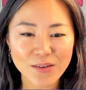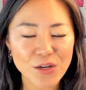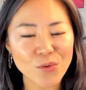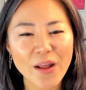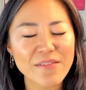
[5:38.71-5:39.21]

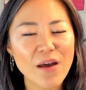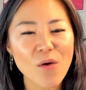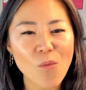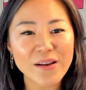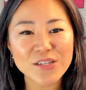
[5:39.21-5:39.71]
right? You only have
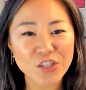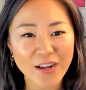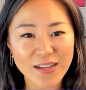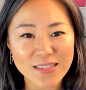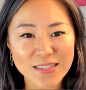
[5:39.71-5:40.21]
that one
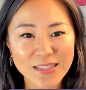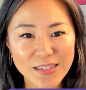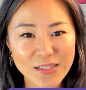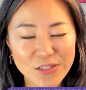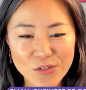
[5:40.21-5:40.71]
chance
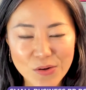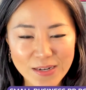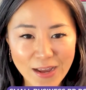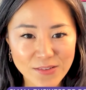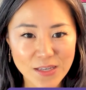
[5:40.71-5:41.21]
to
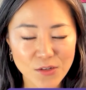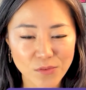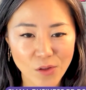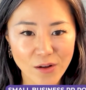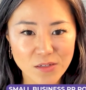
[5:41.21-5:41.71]
announce that
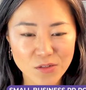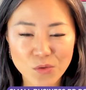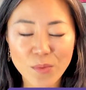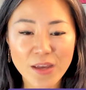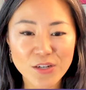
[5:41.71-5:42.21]
you've launched. So
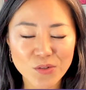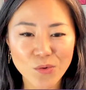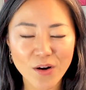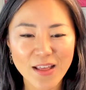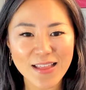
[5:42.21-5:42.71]
you make
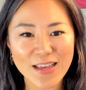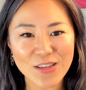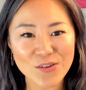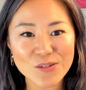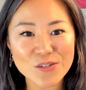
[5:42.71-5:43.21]
sure
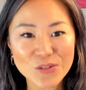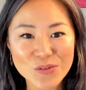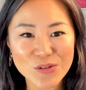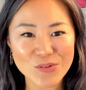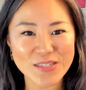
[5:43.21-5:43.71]
that you do
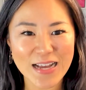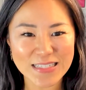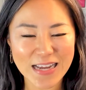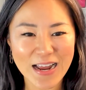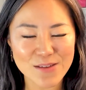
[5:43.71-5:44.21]
use
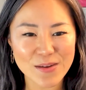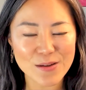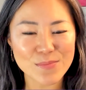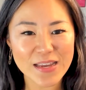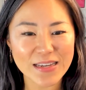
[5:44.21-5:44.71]
that time
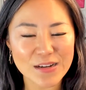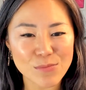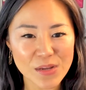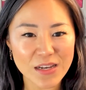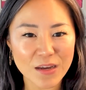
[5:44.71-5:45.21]
and make it
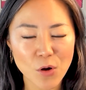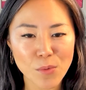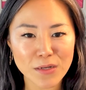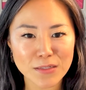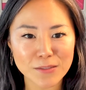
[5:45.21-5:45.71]
a media
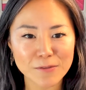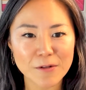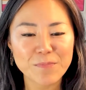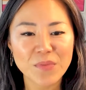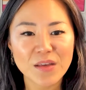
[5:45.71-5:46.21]
moment.
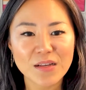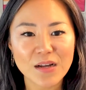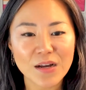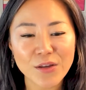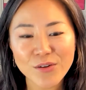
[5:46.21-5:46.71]

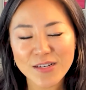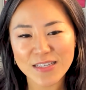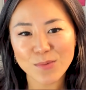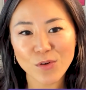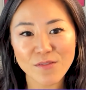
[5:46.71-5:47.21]
Another
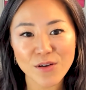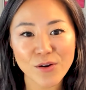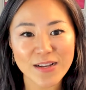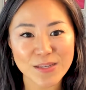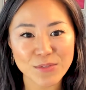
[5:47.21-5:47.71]
example of a
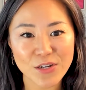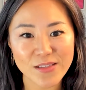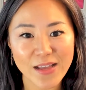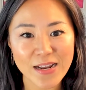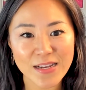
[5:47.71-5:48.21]
great
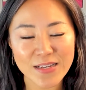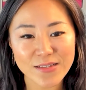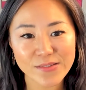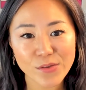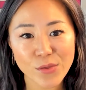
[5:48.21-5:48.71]
subject line
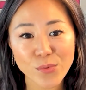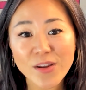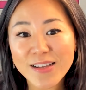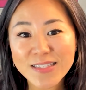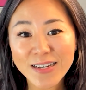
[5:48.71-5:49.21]
is
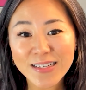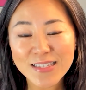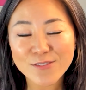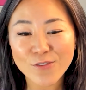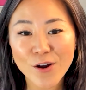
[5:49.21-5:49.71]
3
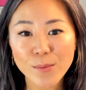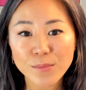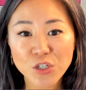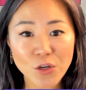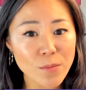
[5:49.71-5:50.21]
insights
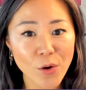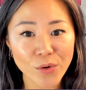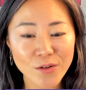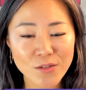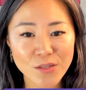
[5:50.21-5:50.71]
from gym
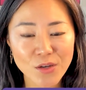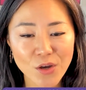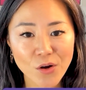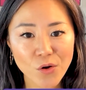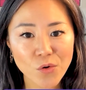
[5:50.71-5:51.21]
owners
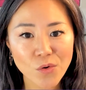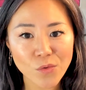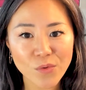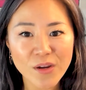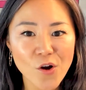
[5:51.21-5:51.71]

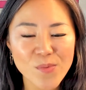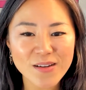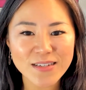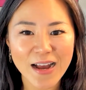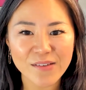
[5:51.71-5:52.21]
who
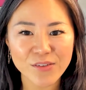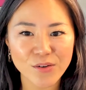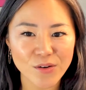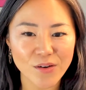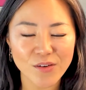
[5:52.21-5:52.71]
reopened
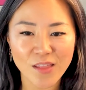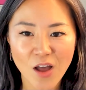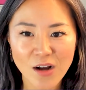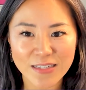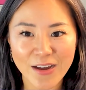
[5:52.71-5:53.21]
after the
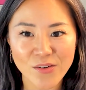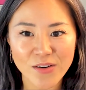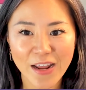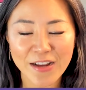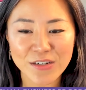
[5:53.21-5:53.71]

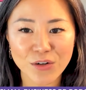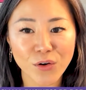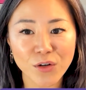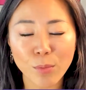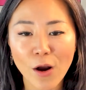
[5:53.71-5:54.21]
lockdown and
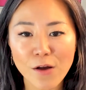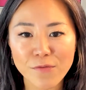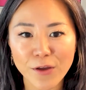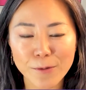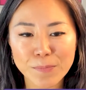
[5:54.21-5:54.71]
turned a
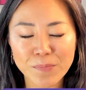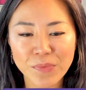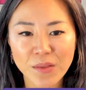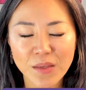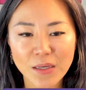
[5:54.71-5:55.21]
profit.
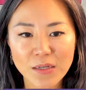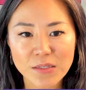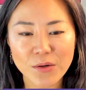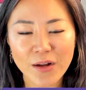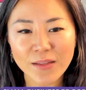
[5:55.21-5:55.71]

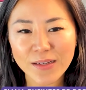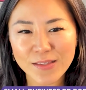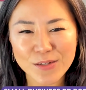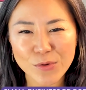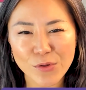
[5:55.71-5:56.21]
So I
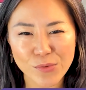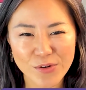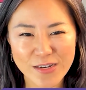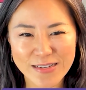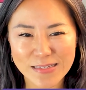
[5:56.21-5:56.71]
like the number
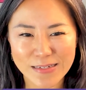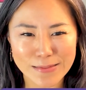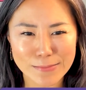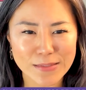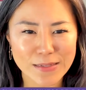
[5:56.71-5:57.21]
3s, and
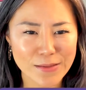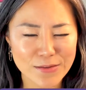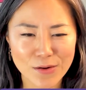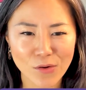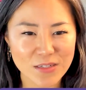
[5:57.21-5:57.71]
I say
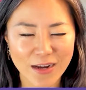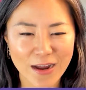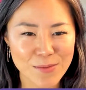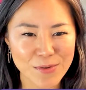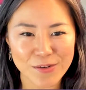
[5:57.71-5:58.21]
this all the
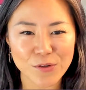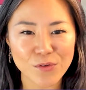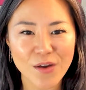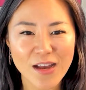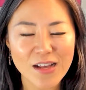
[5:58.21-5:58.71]
time. And if
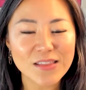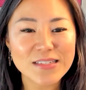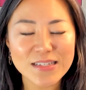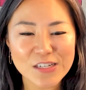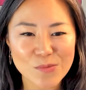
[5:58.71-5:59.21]
you've
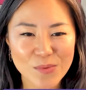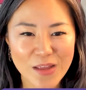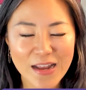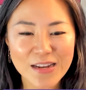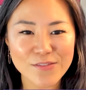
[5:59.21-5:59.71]
listened
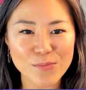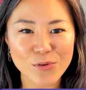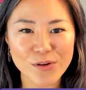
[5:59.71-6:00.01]
to any of the